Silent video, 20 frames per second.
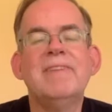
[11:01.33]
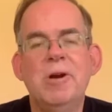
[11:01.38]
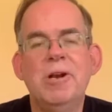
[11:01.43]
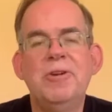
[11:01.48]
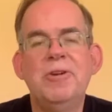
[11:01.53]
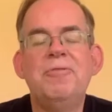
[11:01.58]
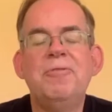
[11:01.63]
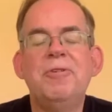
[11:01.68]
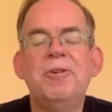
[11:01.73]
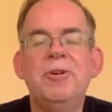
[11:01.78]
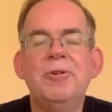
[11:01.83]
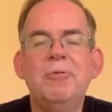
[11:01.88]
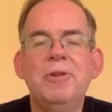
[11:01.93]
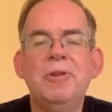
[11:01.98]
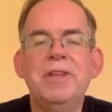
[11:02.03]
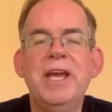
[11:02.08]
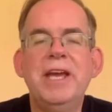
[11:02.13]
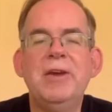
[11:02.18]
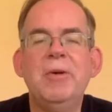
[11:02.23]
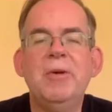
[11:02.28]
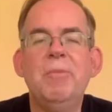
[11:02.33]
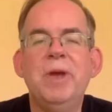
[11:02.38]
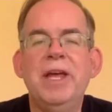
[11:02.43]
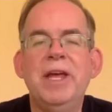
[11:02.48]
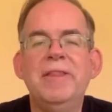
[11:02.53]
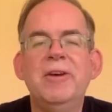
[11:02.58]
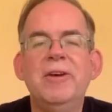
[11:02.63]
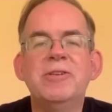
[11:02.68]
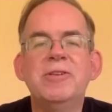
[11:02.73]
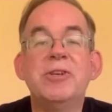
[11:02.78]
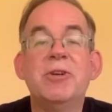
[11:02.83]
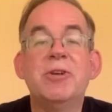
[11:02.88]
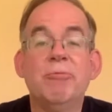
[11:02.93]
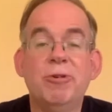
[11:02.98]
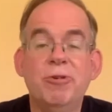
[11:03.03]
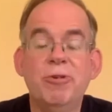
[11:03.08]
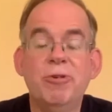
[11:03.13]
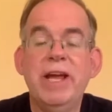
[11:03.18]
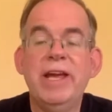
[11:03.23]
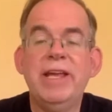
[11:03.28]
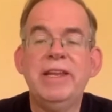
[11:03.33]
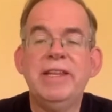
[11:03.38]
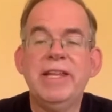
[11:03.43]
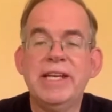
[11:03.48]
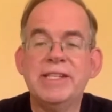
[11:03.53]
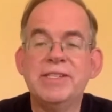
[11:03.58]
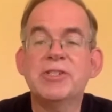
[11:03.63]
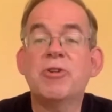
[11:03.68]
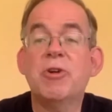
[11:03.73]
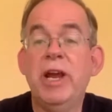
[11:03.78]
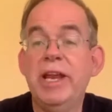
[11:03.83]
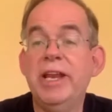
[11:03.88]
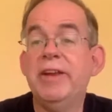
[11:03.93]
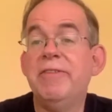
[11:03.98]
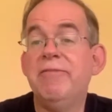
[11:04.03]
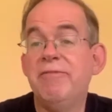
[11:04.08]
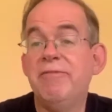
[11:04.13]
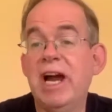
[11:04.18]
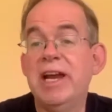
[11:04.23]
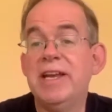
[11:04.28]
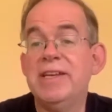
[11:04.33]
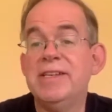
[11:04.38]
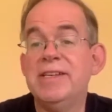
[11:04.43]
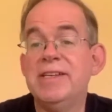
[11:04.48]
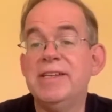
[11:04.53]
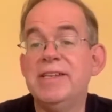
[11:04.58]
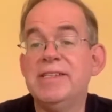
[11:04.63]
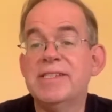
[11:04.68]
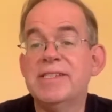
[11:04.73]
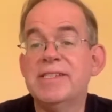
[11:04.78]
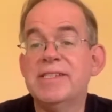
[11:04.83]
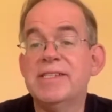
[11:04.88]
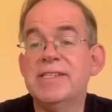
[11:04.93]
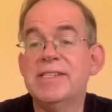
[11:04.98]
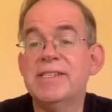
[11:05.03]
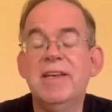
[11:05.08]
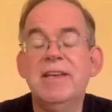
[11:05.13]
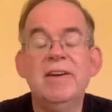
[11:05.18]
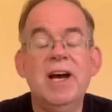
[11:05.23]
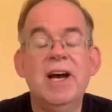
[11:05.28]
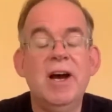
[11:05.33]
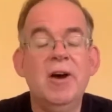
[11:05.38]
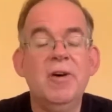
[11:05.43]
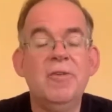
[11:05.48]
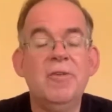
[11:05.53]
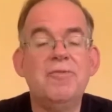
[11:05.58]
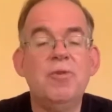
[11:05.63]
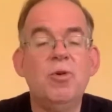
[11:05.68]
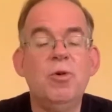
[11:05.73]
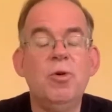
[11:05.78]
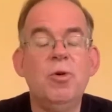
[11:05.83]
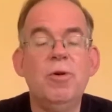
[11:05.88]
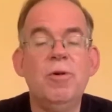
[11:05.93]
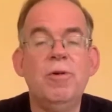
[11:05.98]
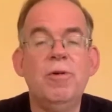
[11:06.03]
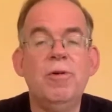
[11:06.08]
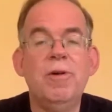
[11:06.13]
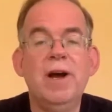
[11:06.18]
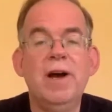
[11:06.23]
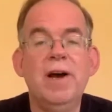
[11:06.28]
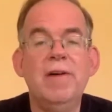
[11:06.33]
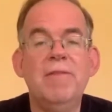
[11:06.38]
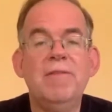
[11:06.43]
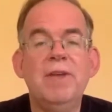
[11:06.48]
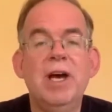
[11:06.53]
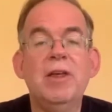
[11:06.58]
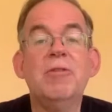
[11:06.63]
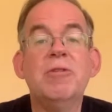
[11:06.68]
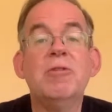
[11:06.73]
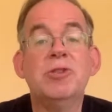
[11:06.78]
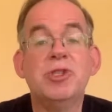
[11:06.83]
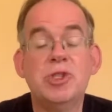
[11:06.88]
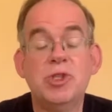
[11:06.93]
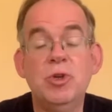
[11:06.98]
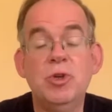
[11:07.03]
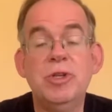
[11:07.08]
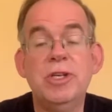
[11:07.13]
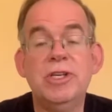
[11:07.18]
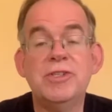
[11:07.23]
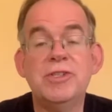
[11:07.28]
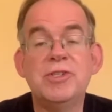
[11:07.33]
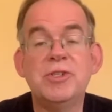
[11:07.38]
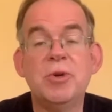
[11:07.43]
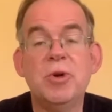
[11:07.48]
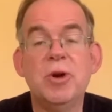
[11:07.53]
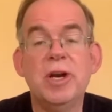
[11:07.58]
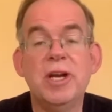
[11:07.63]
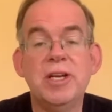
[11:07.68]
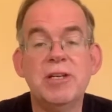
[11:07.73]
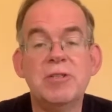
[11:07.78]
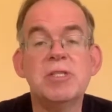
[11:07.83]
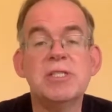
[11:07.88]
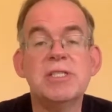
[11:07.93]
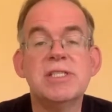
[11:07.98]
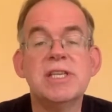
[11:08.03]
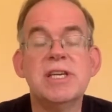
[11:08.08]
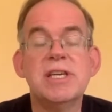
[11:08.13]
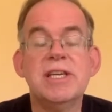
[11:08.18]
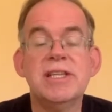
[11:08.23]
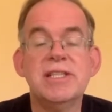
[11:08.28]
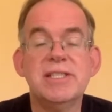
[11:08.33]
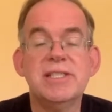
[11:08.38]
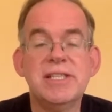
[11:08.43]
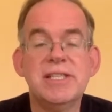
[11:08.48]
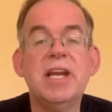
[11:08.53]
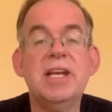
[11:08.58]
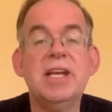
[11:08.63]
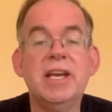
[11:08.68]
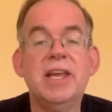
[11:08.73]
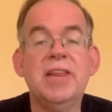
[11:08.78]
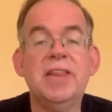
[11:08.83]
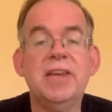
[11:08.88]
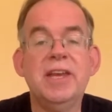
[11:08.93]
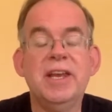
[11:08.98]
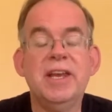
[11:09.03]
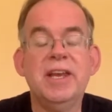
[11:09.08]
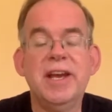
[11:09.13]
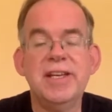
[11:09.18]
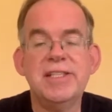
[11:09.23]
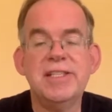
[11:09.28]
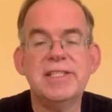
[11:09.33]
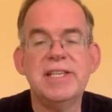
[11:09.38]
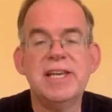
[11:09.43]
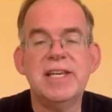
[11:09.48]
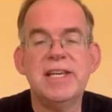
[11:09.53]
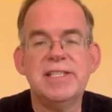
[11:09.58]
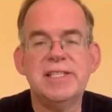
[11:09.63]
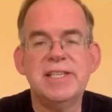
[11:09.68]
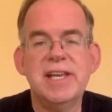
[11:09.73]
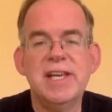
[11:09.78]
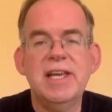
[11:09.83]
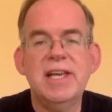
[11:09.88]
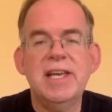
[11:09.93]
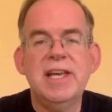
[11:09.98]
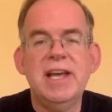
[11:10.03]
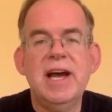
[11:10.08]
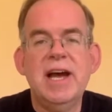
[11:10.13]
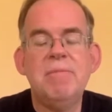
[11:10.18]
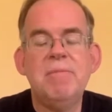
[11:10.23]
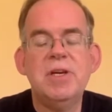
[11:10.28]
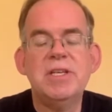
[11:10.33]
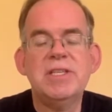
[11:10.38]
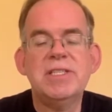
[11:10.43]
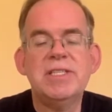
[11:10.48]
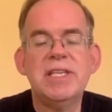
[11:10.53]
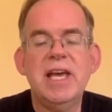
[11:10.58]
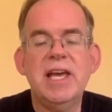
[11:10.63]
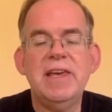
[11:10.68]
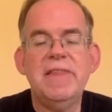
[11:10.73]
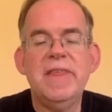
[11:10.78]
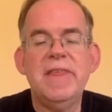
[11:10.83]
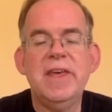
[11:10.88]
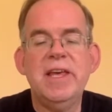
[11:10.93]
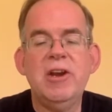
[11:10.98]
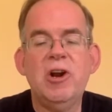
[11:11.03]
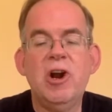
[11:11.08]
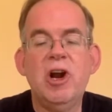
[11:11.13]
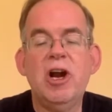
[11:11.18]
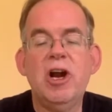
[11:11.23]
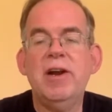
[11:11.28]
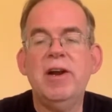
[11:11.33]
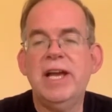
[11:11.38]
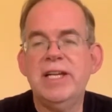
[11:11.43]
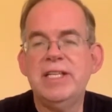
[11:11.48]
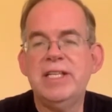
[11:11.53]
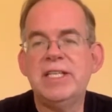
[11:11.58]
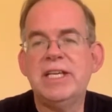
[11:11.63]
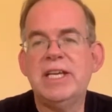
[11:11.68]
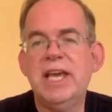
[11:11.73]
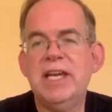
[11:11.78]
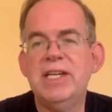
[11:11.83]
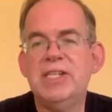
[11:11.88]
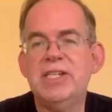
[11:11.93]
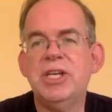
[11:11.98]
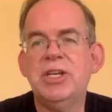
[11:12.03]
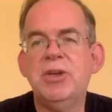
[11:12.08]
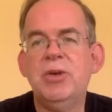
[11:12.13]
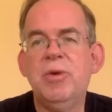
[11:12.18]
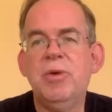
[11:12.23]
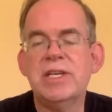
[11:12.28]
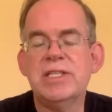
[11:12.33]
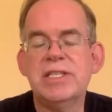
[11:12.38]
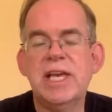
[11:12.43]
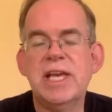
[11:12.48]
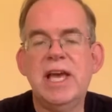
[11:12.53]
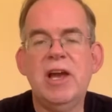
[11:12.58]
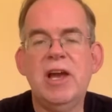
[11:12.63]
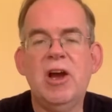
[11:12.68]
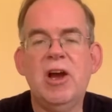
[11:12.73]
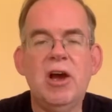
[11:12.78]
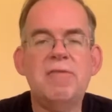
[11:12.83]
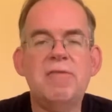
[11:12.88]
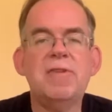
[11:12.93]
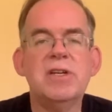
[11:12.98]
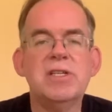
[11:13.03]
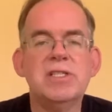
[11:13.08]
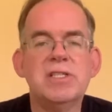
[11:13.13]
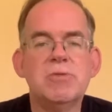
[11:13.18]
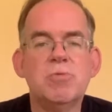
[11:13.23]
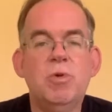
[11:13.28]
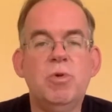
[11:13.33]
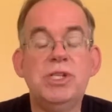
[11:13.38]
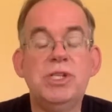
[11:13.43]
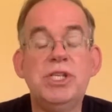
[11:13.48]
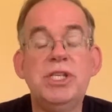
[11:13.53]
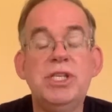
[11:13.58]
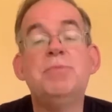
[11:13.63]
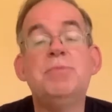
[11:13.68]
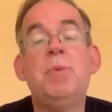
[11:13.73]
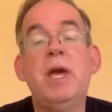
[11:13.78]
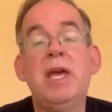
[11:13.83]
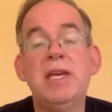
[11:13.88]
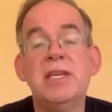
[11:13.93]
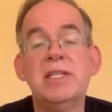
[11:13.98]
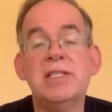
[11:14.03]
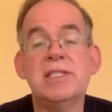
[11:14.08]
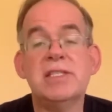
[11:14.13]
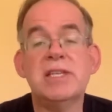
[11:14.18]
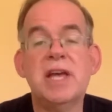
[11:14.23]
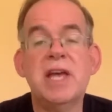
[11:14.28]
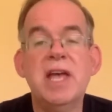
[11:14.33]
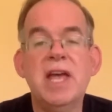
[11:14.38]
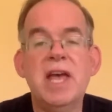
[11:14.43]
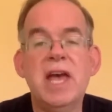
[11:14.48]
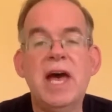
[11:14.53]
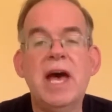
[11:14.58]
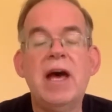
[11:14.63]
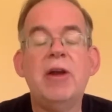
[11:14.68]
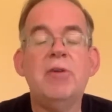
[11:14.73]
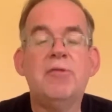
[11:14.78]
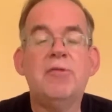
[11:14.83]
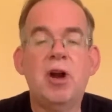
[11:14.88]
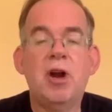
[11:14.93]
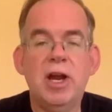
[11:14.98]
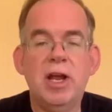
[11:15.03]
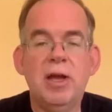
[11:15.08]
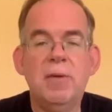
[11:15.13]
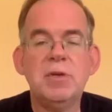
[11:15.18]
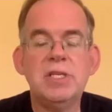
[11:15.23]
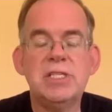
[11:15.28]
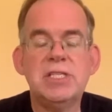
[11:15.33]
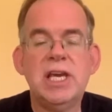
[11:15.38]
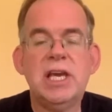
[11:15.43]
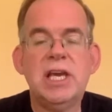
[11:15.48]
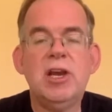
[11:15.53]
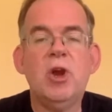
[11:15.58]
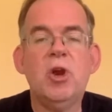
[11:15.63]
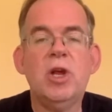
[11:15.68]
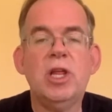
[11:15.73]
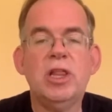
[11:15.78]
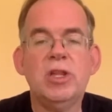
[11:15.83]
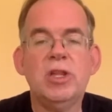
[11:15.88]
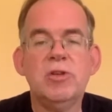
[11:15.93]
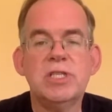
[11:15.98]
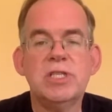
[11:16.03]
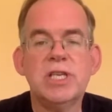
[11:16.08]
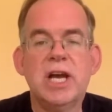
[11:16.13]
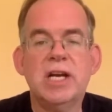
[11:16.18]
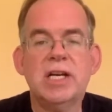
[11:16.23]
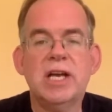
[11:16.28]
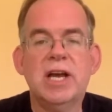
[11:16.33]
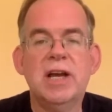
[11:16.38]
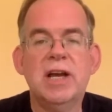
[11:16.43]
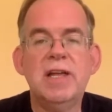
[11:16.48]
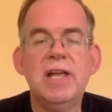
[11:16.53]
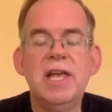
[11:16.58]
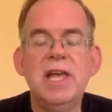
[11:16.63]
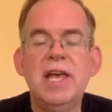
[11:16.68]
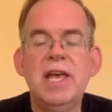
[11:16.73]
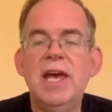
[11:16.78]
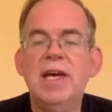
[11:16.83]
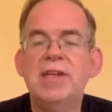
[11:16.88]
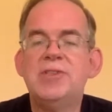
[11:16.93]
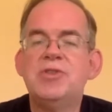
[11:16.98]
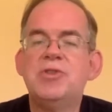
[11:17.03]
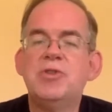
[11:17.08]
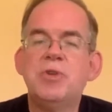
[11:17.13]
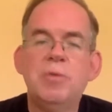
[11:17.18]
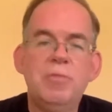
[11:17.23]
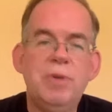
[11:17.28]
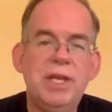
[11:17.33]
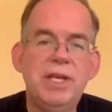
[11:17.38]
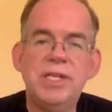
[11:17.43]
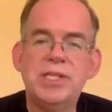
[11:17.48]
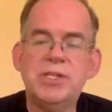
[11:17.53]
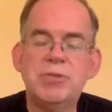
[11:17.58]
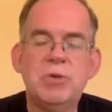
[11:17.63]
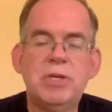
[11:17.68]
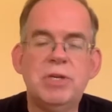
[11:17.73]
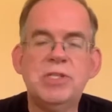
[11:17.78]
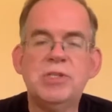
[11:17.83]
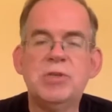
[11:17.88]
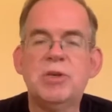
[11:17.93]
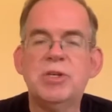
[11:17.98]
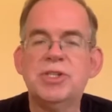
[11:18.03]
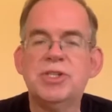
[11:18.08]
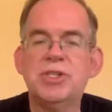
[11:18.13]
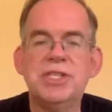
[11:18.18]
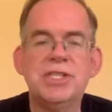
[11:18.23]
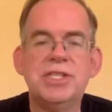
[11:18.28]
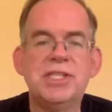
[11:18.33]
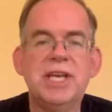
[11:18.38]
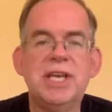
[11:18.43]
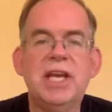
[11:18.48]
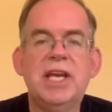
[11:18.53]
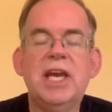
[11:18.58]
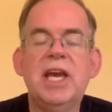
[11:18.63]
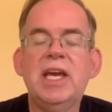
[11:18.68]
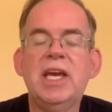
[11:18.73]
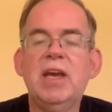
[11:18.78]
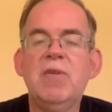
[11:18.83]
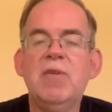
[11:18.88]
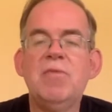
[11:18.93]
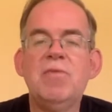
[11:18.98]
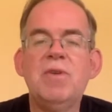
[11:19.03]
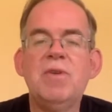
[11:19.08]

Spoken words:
Wonderful. Well, thank you, Ben. Those are great. That's great advice for other students who are interested in studying in the United States. I must say that our Education USA office, which is based out of our embassy here in Lusaka, has tremendous resources and can give